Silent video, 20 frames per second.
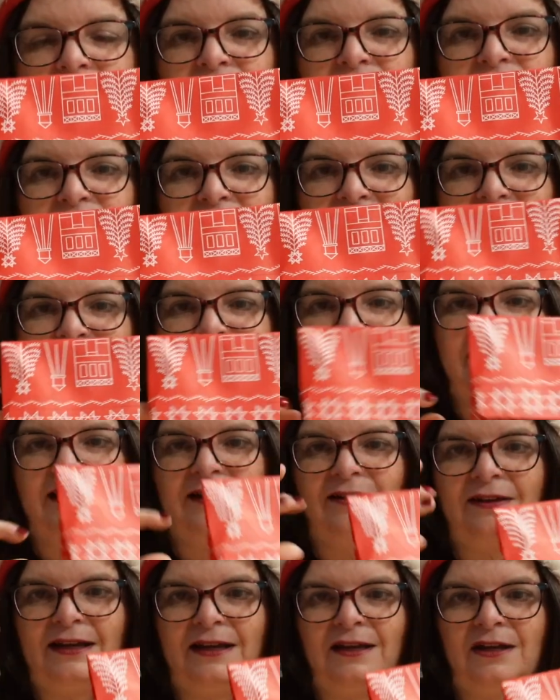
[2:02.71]

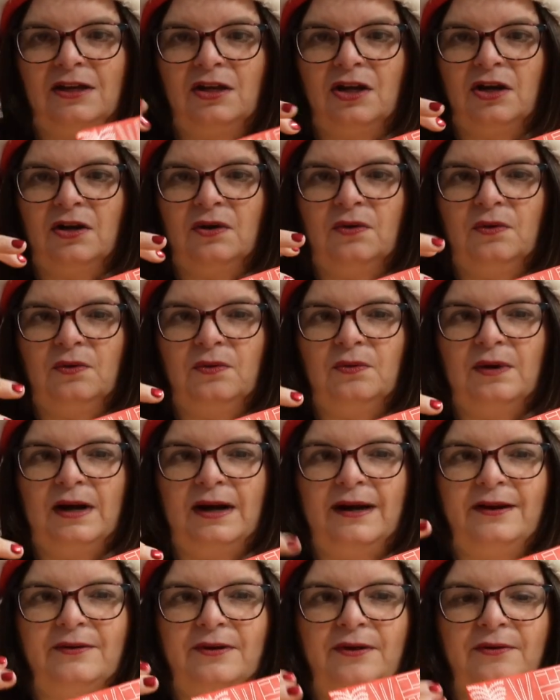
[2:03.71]
plastic, like, you know,
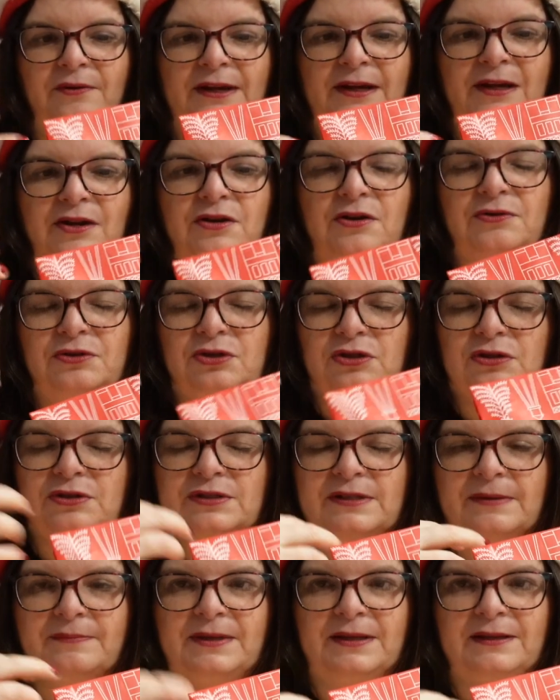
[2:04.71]
I don't know, like a Notion or
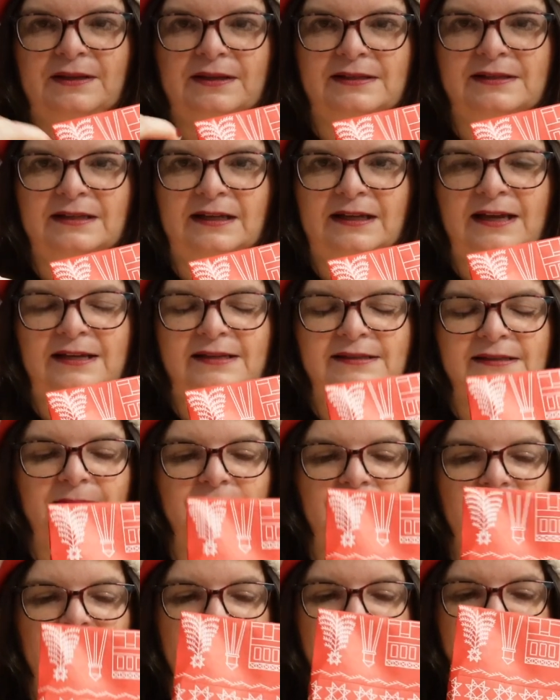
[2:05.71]
something that's encased in
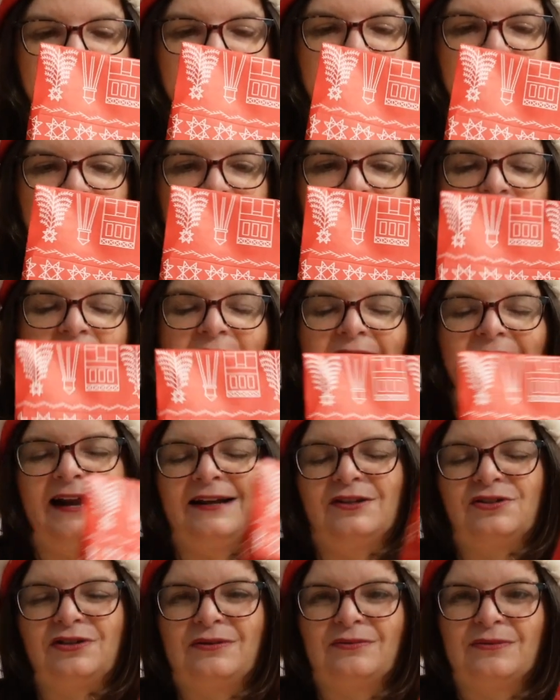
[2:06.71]
plastic. It
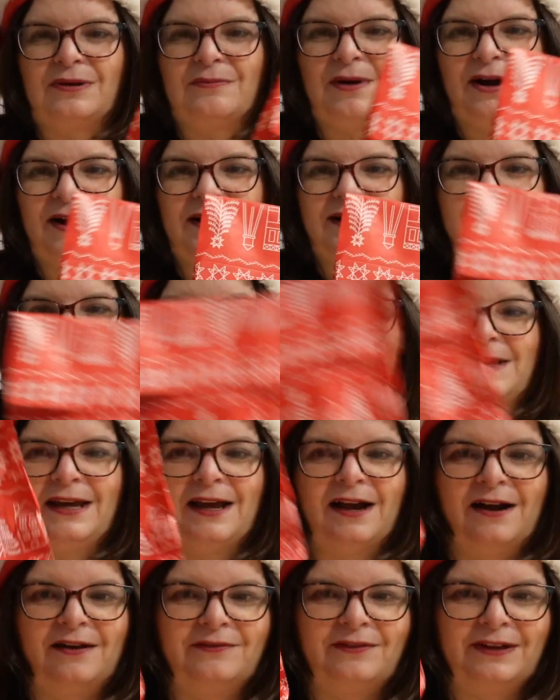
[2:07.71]
actually reminds me
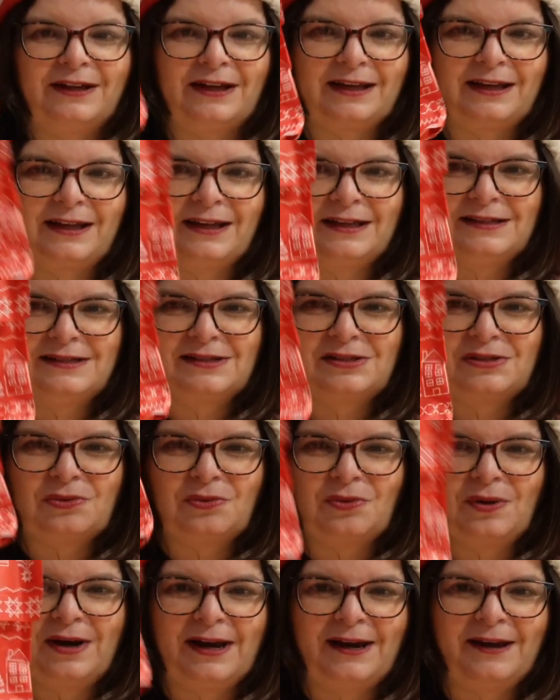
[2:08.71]
of like a kid's
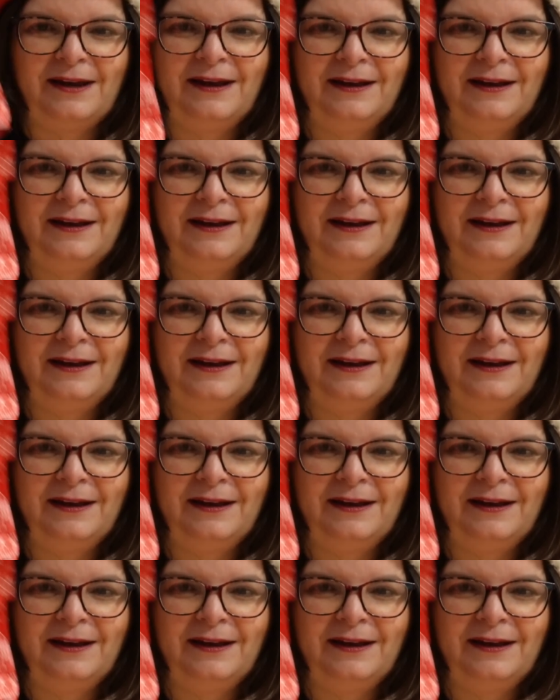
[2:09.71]
toy.